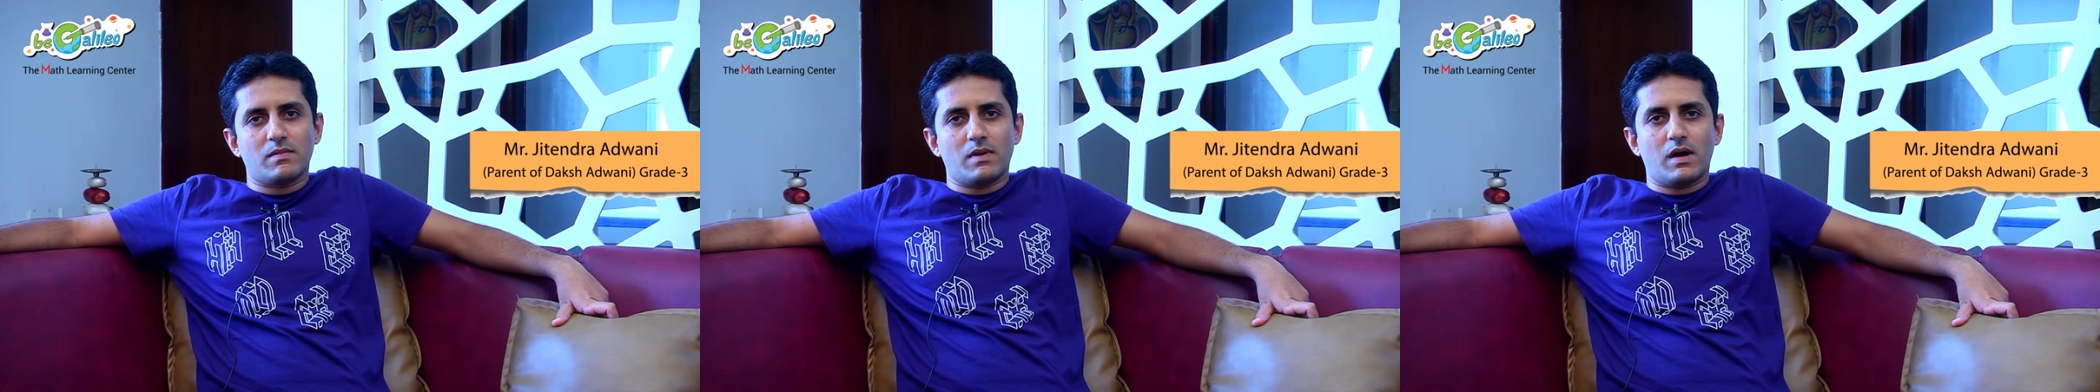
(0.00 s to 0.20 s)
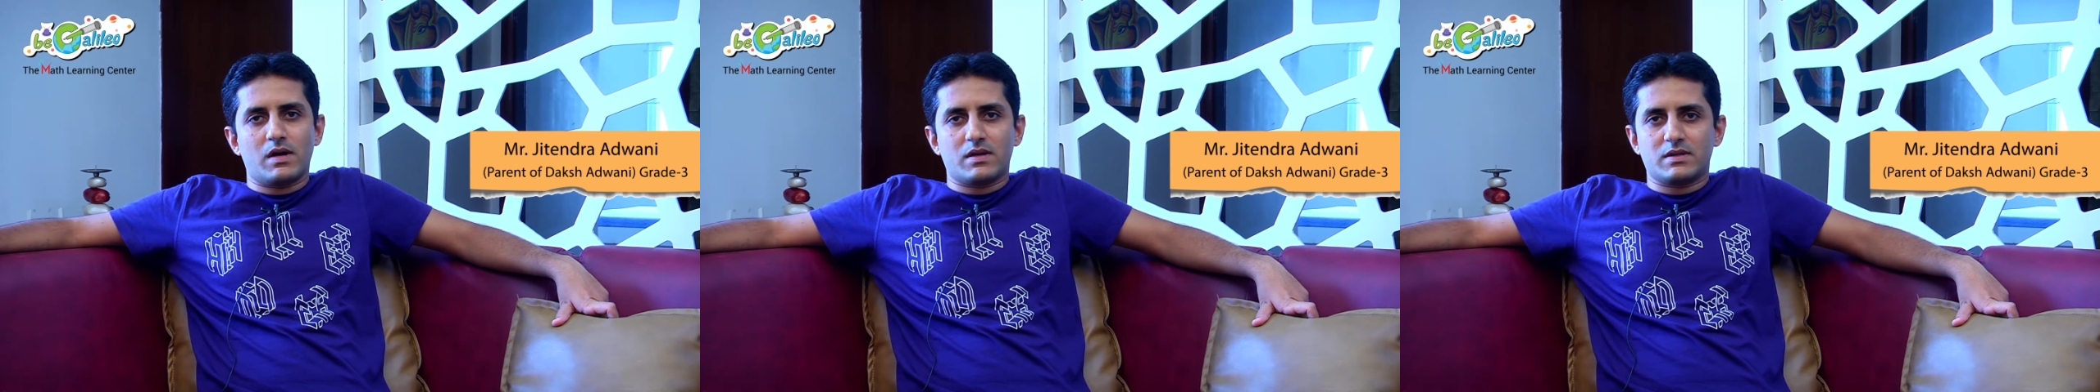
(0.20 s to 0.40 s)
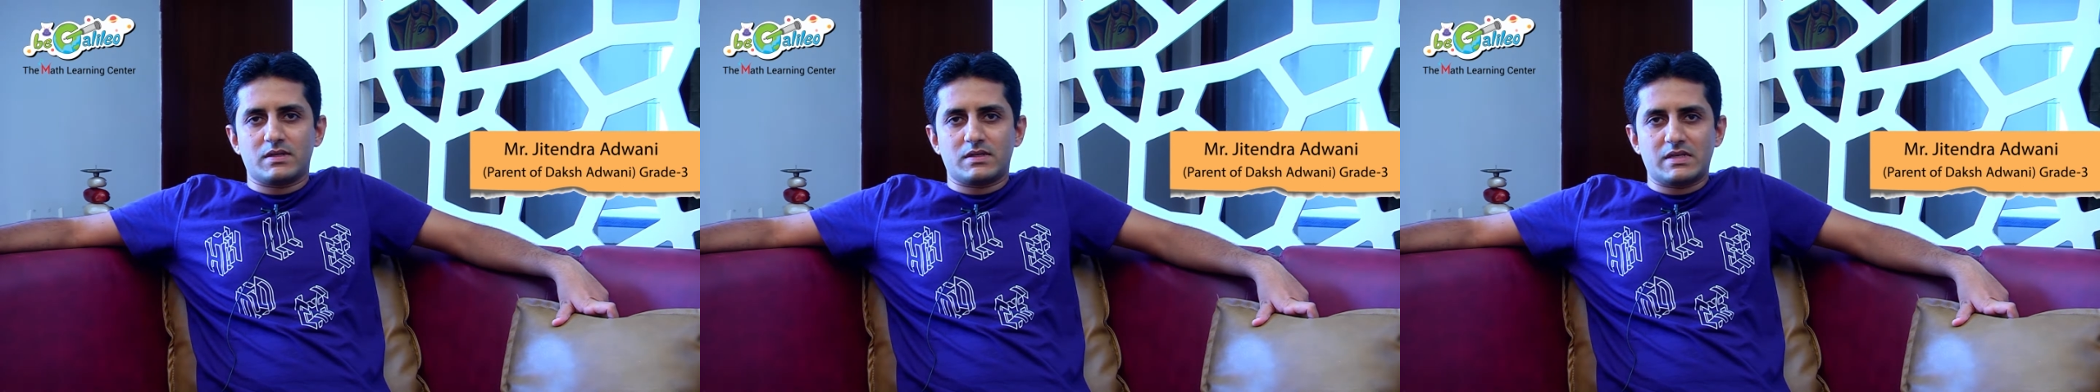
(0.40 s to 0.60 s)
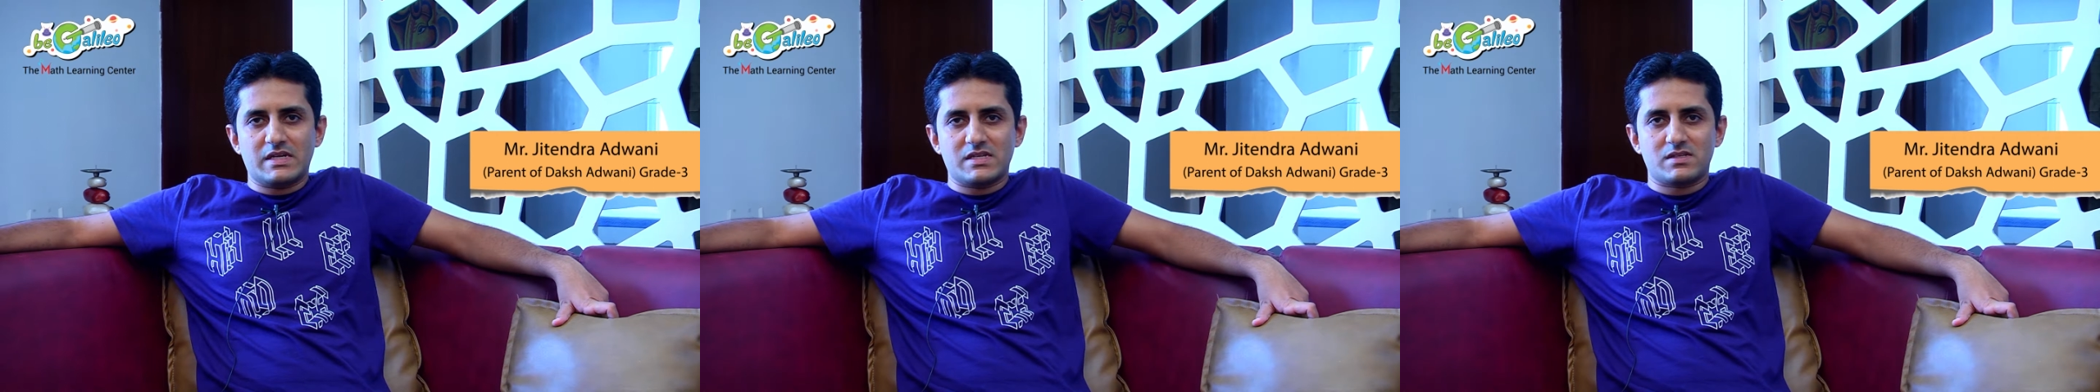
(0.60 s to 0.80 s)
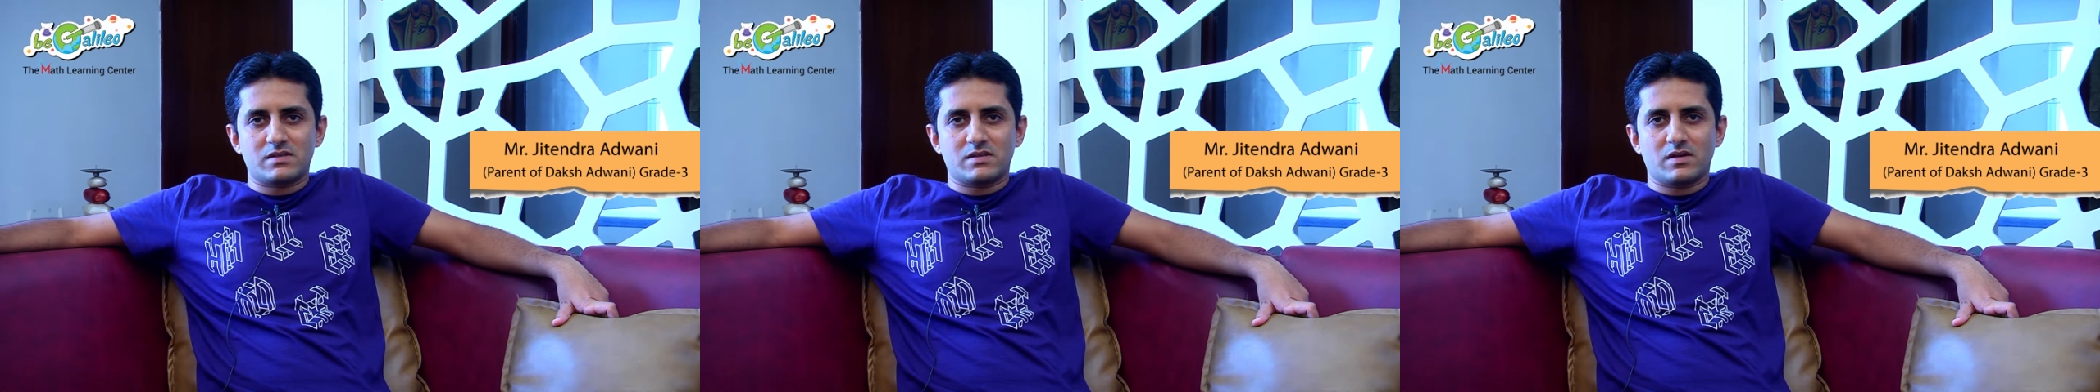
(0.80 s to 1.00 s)
are the
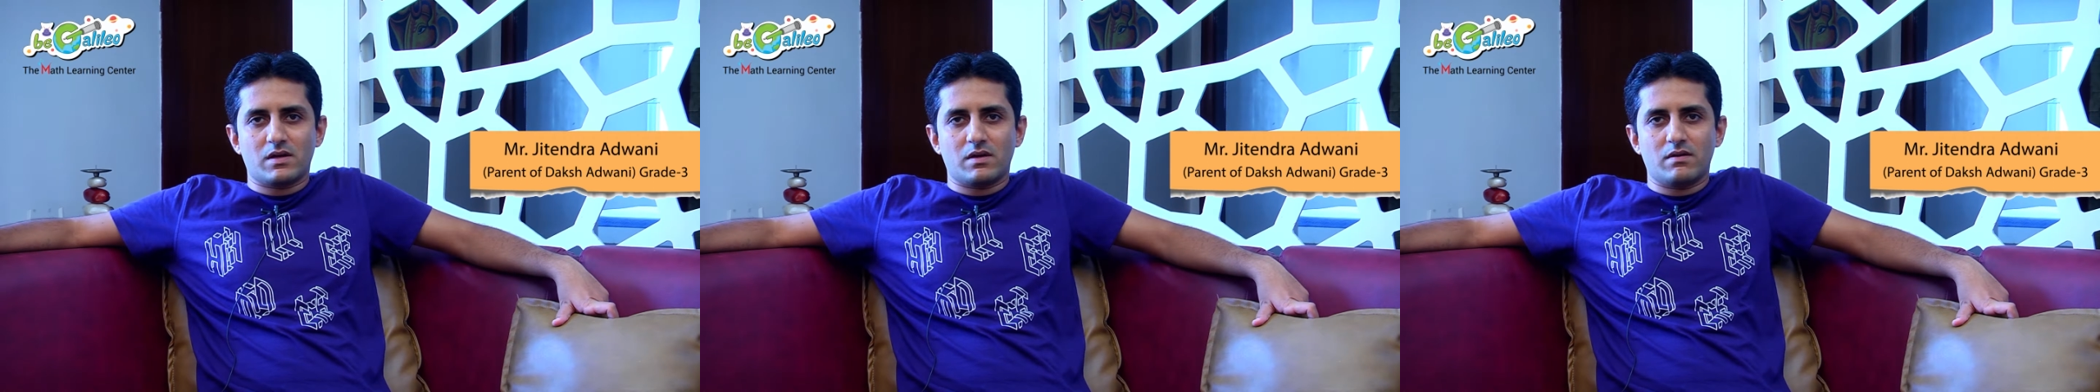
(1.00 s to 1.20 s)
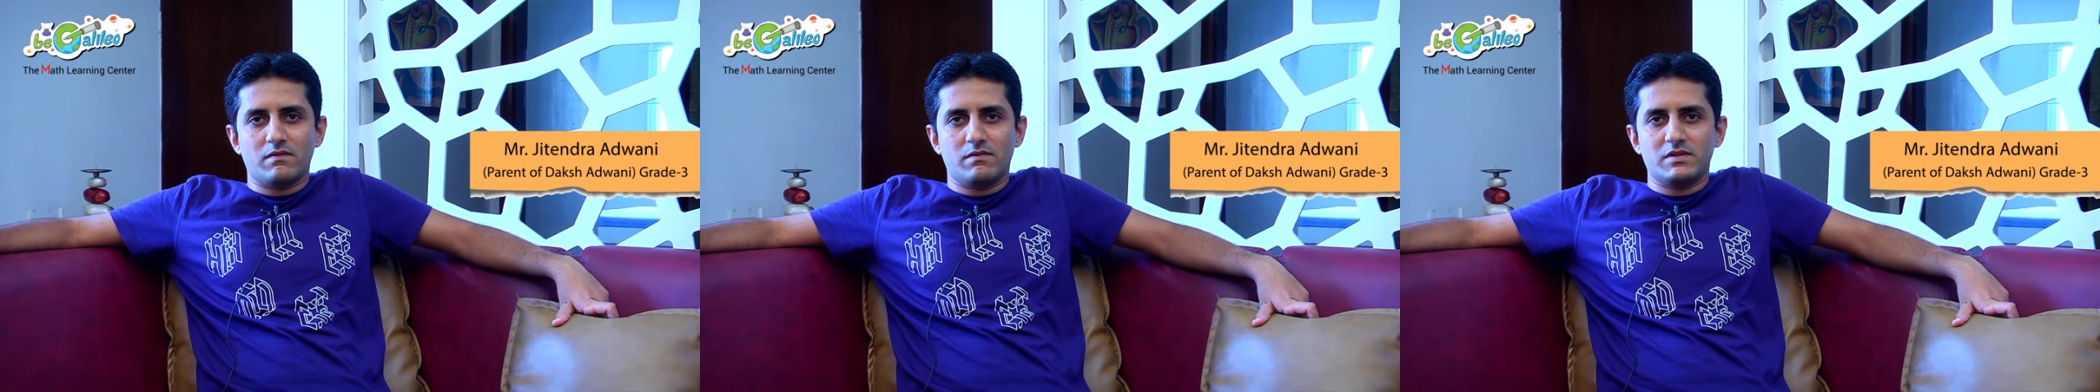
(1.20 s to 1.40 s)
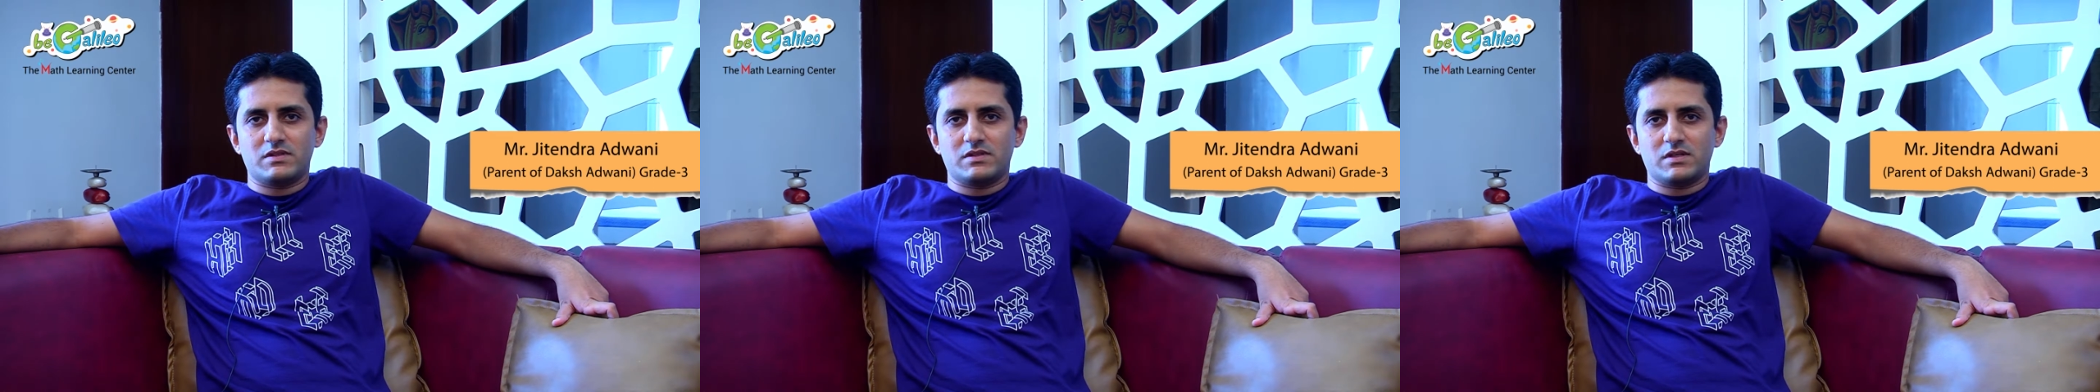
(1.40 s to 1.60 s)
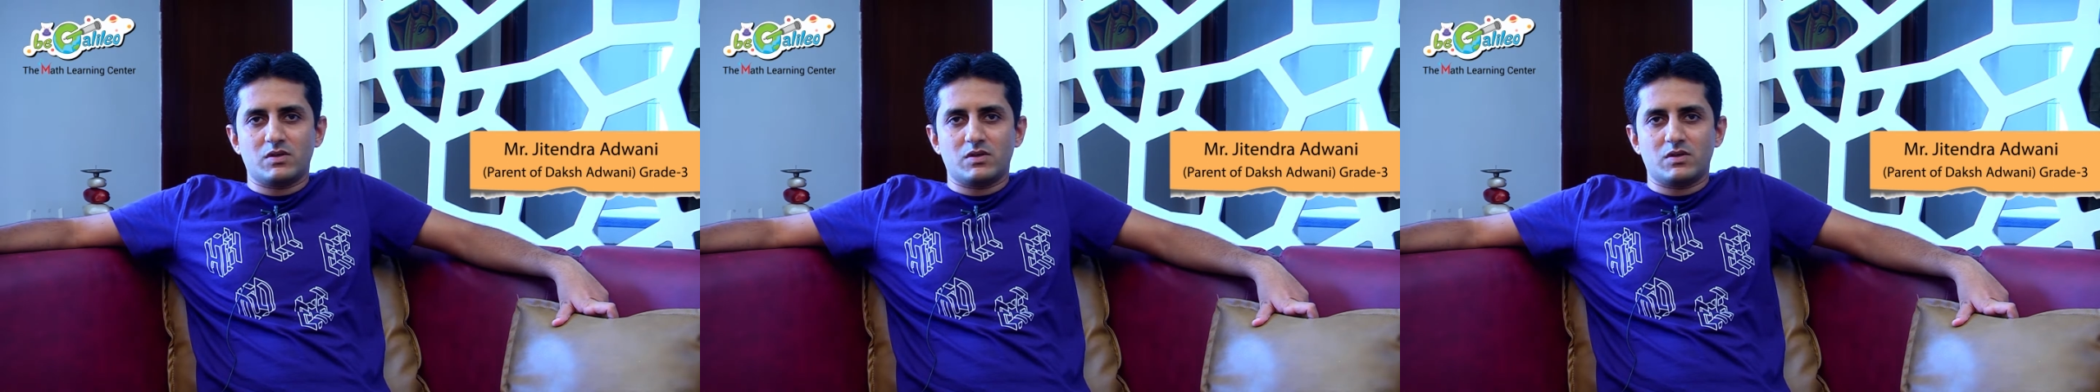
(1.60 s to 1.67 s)
tests which,